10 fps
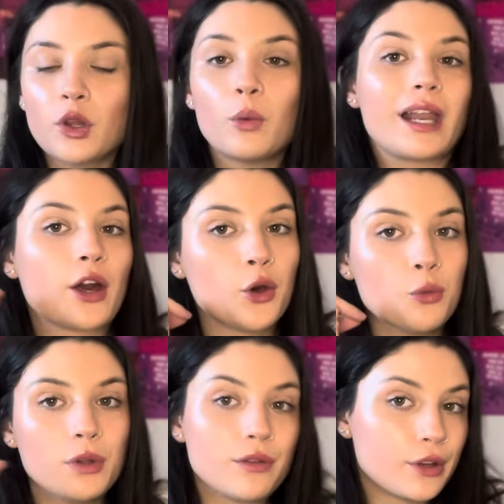with like a hoop
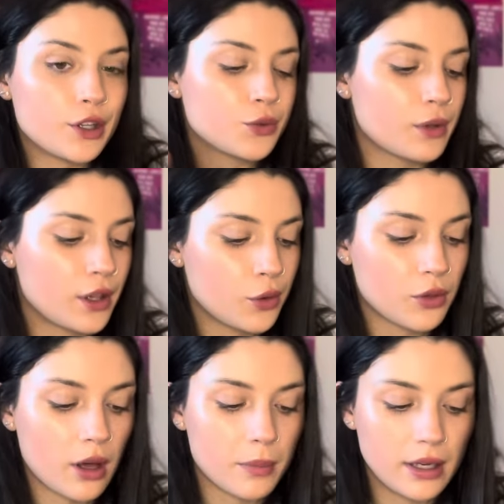in the first one. I thought
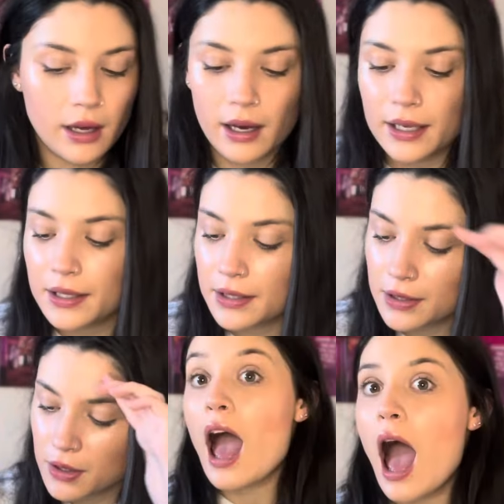that'd be
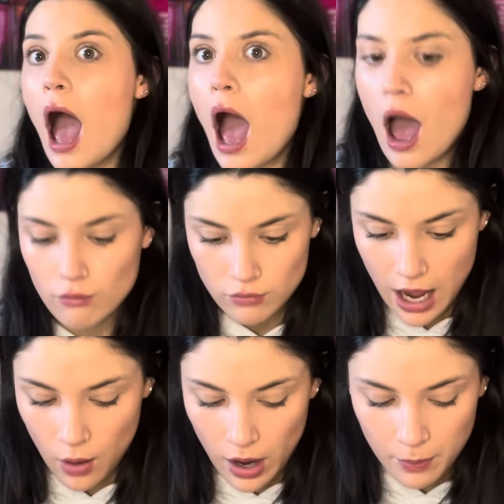nice.
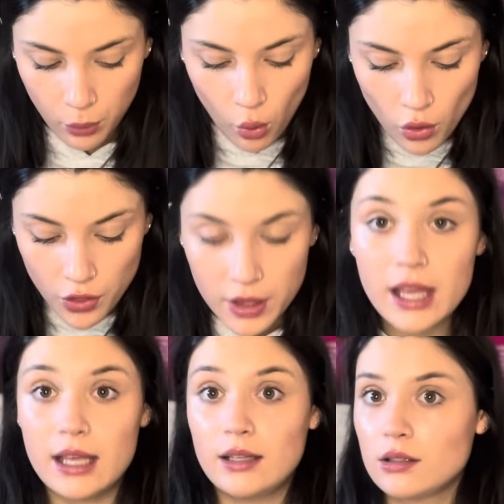Now I bought
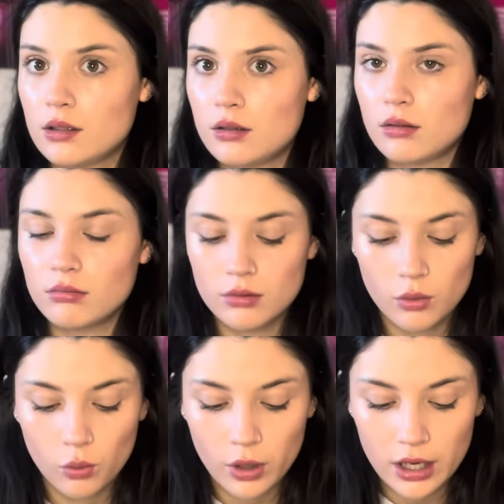these,
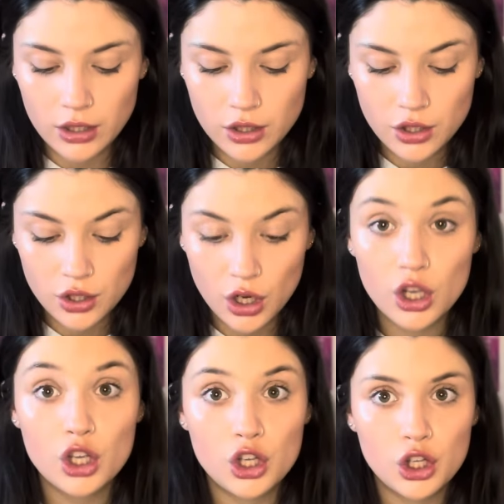which
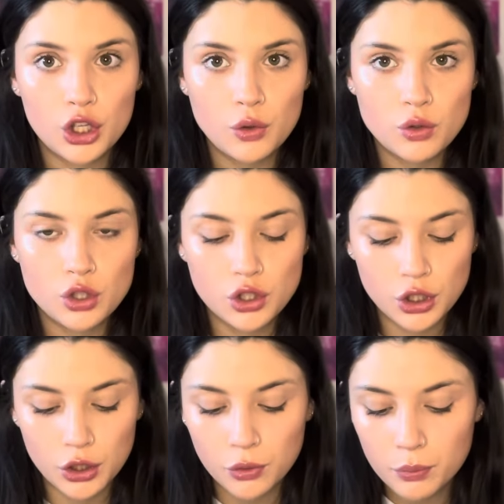huge
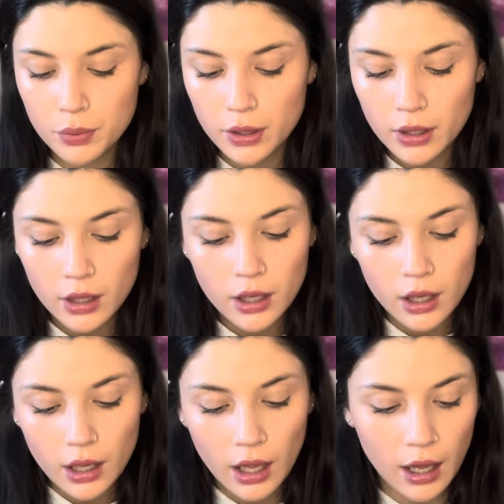dupe.
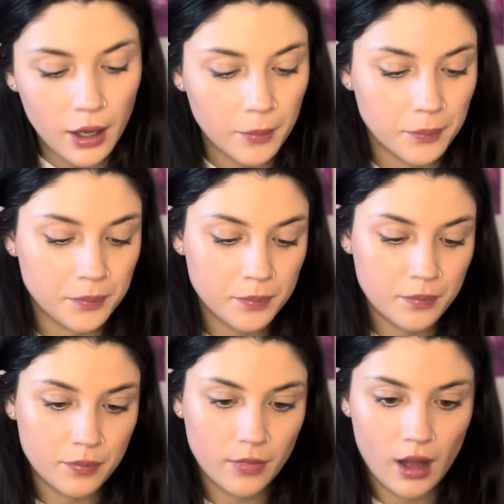
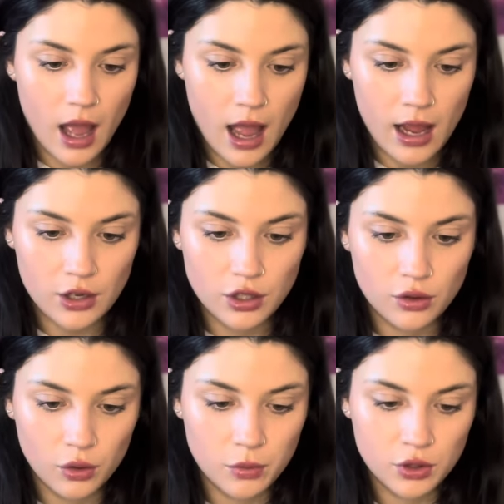I actually
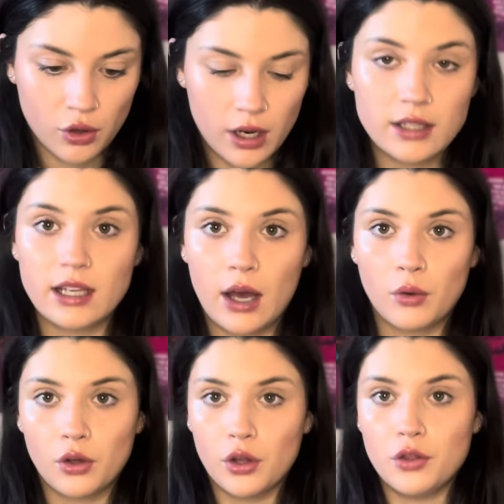thought it was crazy how
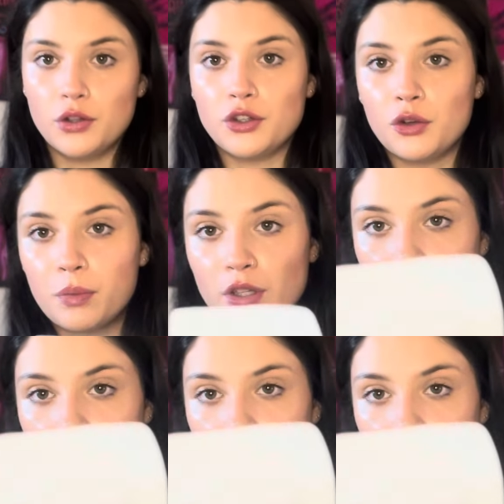good the dupe is